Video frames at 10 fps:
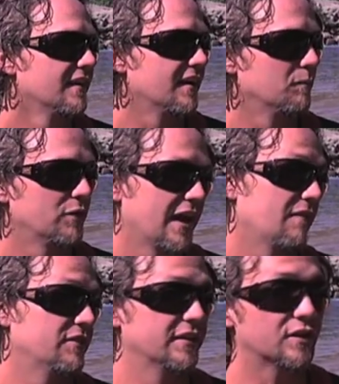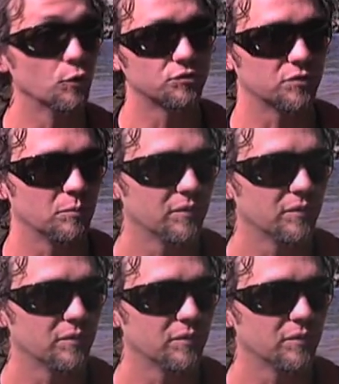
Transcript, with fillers: Um, we have the coastal